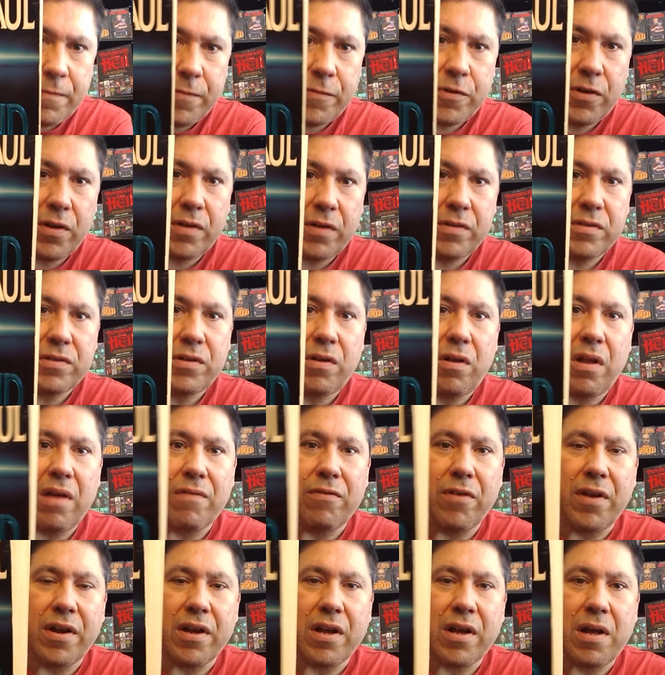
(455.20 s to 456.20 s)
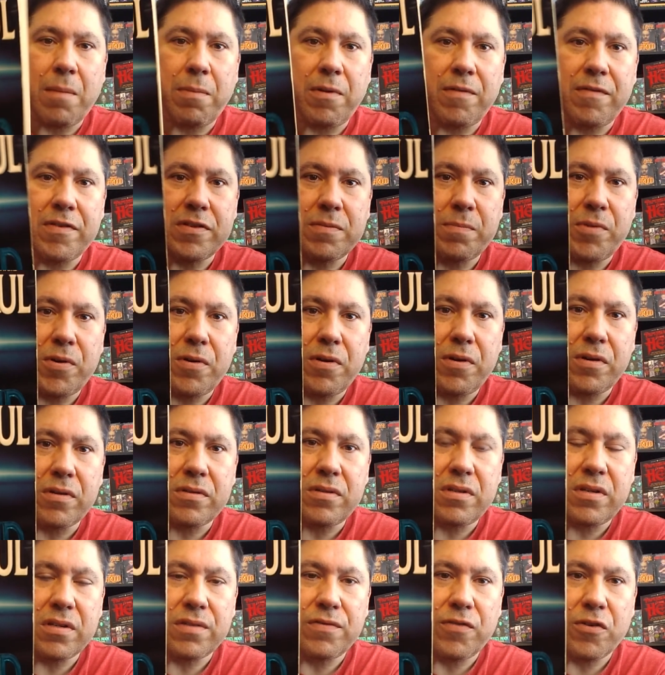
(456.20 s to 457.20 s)
John Saul, I've read a couple of his
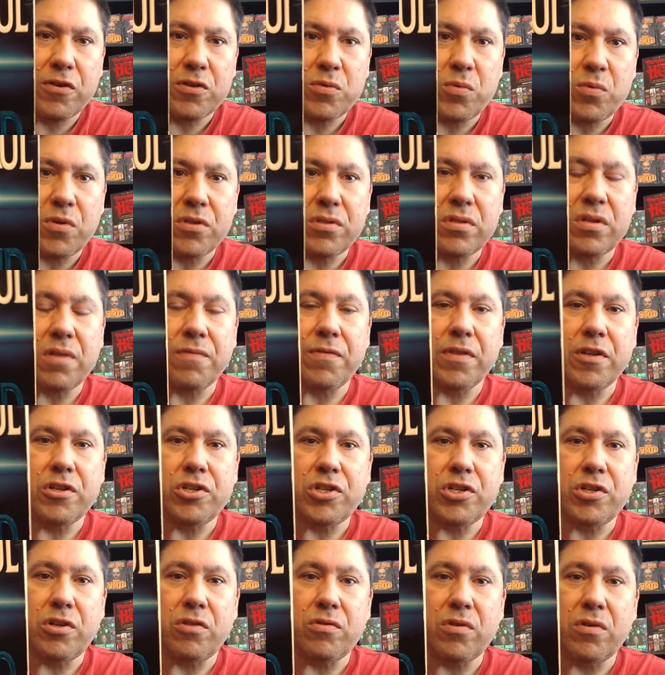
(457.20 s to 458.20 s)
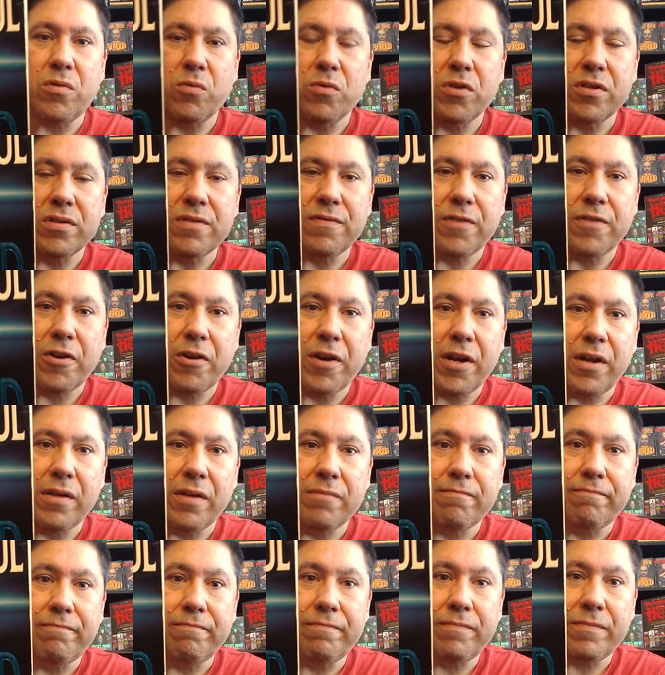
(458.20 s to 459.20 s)
books. His first one, So for the Children, was very
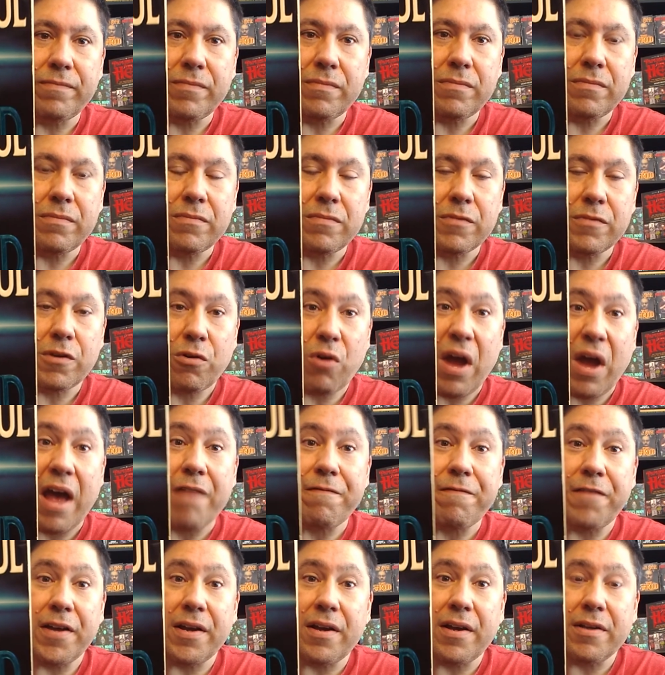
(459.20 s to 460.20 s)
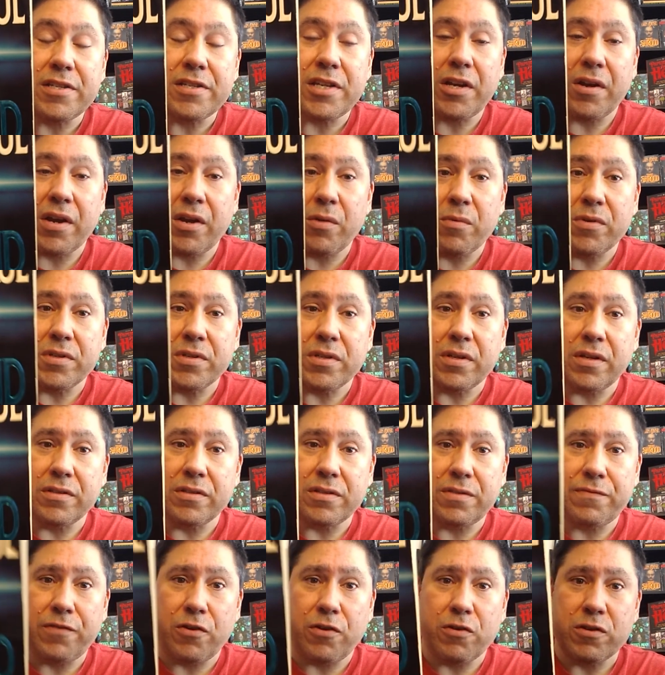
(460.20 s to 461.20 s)
graphic, considering it was
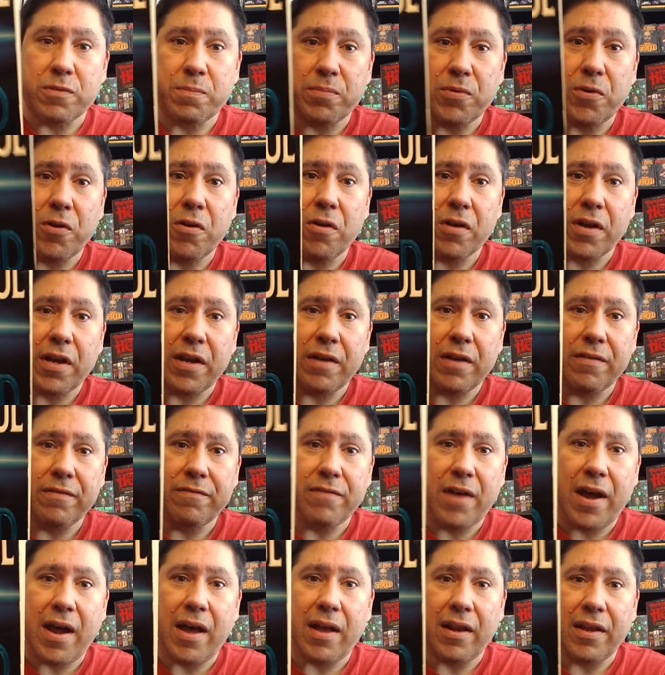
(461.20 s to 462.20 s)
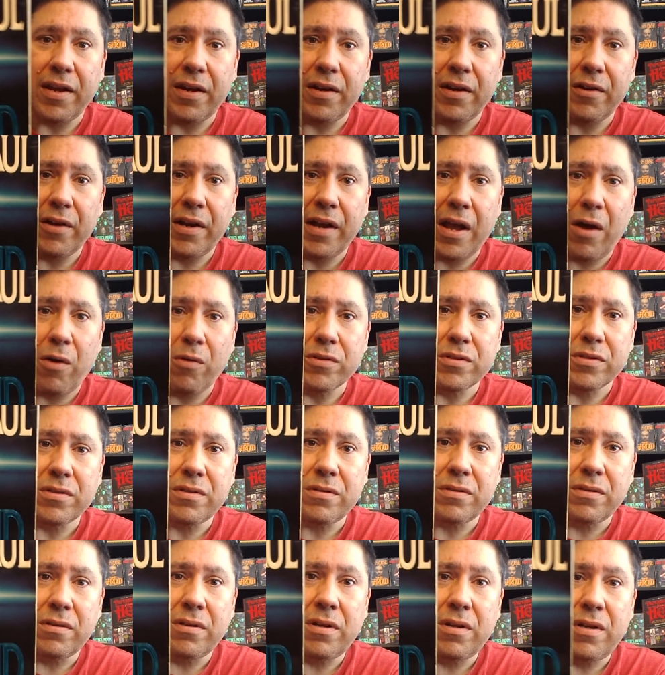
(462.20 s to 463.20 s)
his first book, and violent. And I
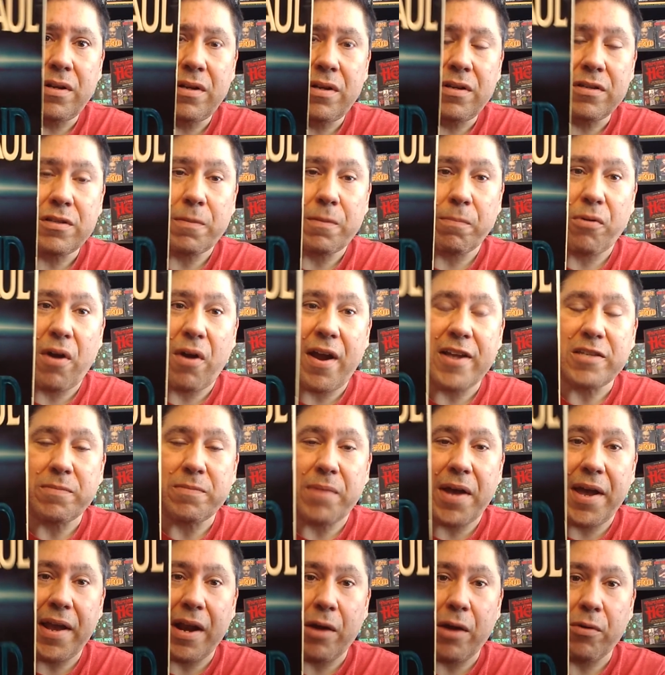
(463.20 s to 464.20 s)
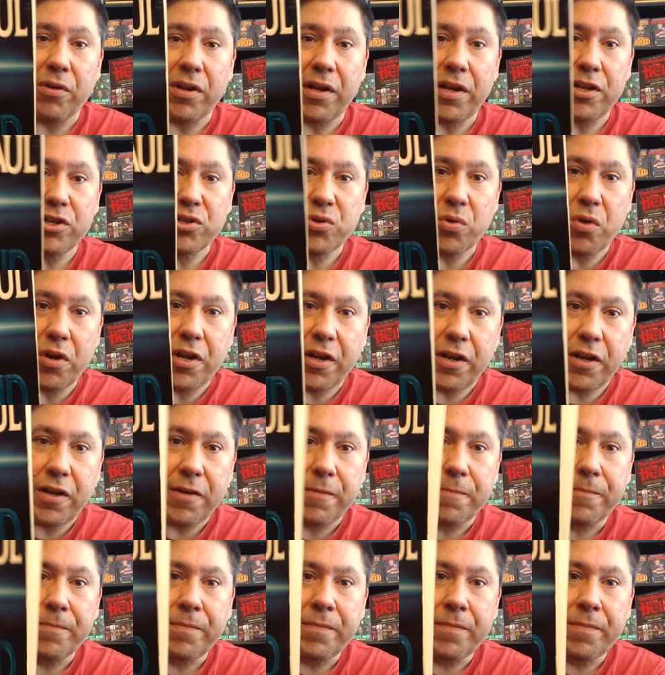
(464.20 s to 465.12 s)
was surprised by it. I really enjoyed it.